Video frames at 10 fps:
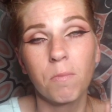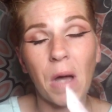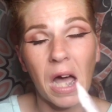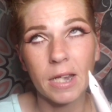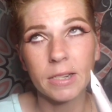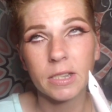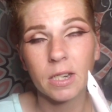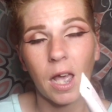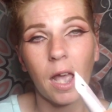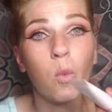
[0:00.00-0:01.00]
But
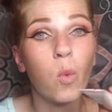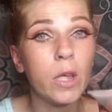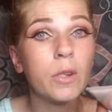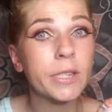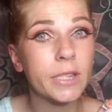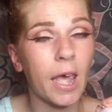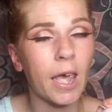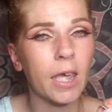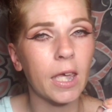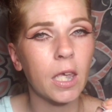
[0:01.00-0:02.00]
I will
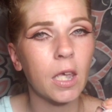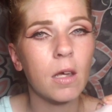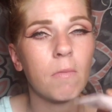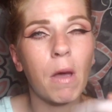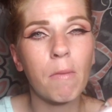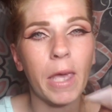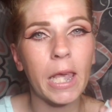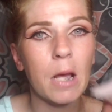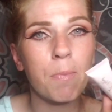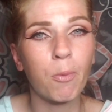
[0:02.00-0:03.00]
say my
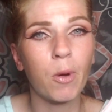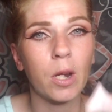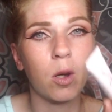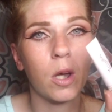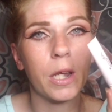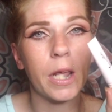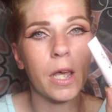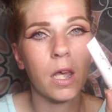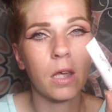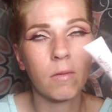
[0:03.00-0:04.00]
makeup went on,
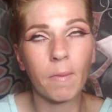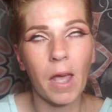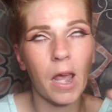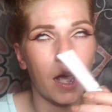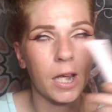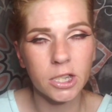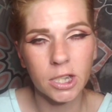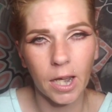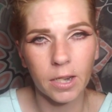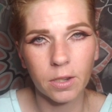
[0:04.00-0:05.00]
my
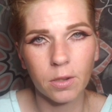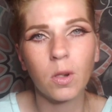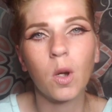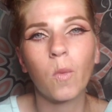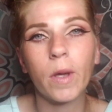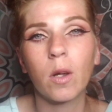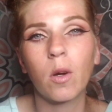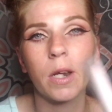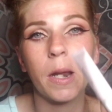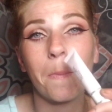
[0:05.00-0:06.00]
eyeshadow went
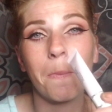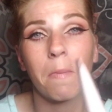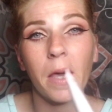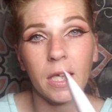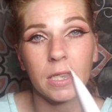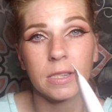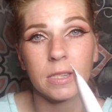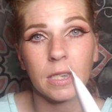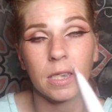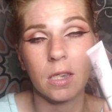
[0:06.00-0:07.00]
on
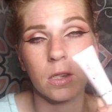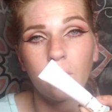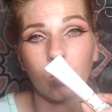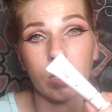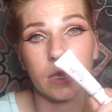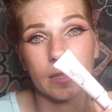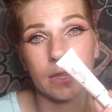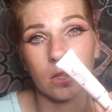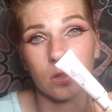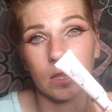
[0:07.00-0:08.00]
amazing with this
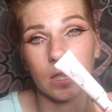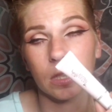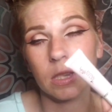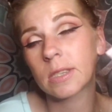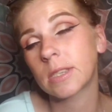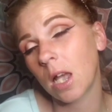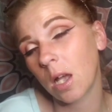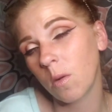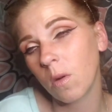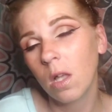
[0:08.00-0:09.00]
underneath it.
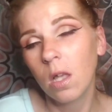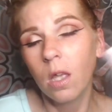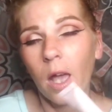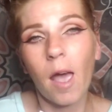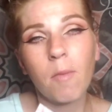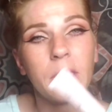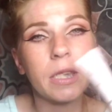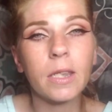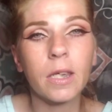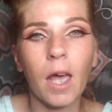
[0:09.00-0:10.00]
So, I
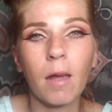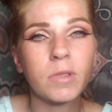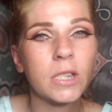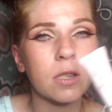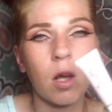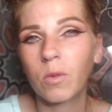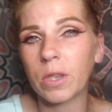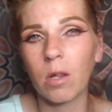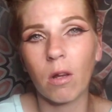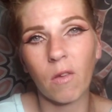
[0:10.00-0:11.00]
mean, I'm just
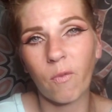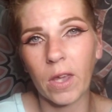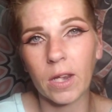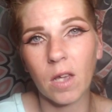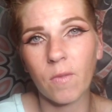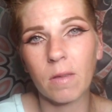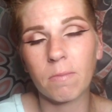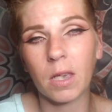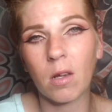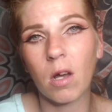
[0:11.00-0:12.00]
only not a fan of it
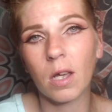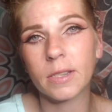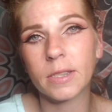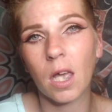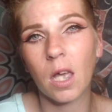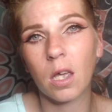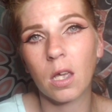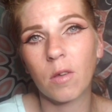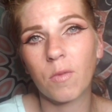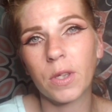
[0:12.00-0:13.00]
because
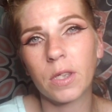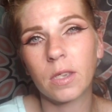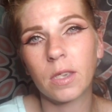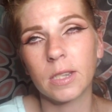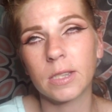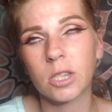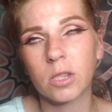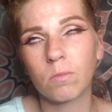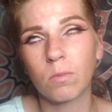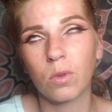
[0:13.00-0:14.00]
of it's
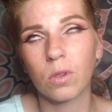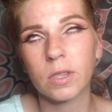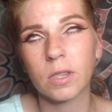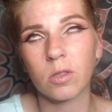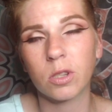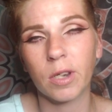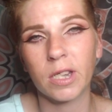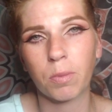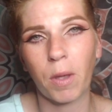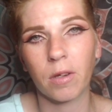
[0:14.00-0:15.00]
more so
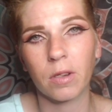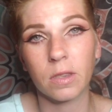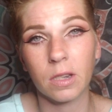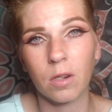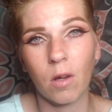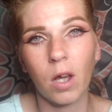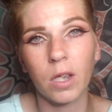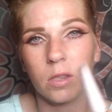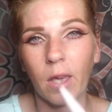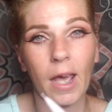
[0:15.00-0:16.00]
transparent than
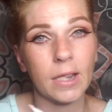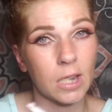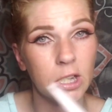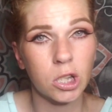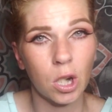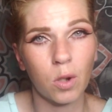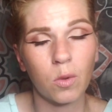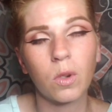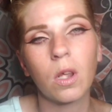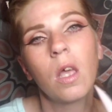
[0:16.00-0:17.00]
not, as I
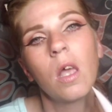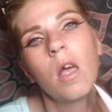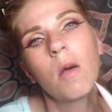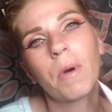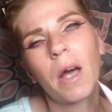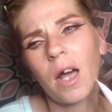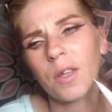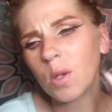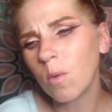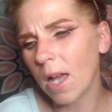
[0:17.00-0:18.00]
shown. But
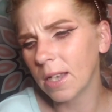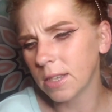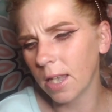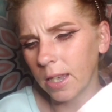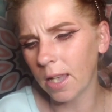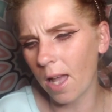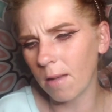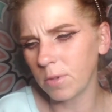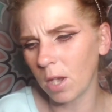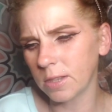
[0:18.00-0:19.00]
otherwise,
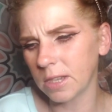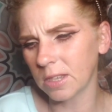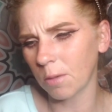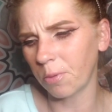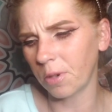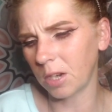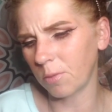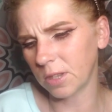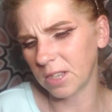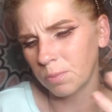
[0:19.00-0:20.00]
I'm not disappointed
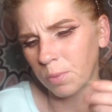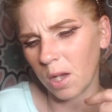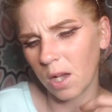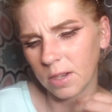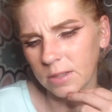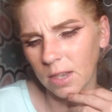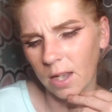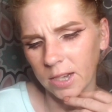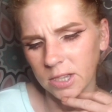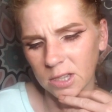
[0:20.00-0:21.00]
with this box.
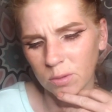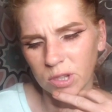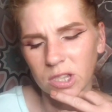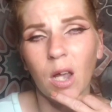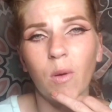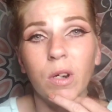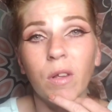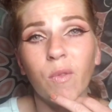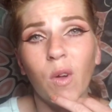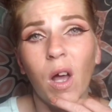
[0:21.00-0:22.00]
I just wished I would
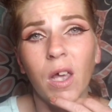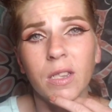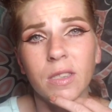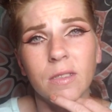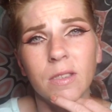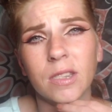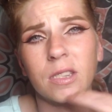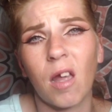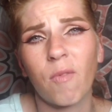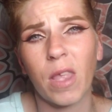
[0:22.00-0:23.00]
have gotten
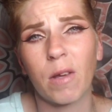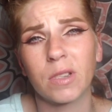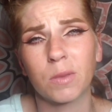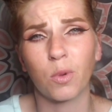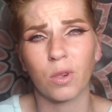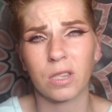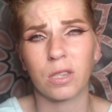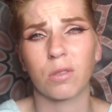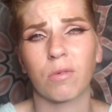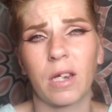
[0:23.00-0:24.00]
stuff that was more
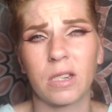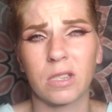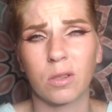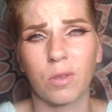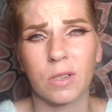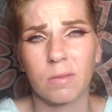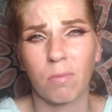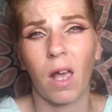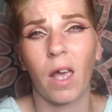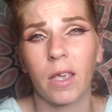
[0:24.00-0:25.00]
curated towards
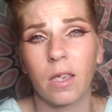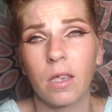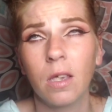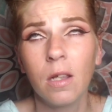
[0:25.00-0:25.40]
my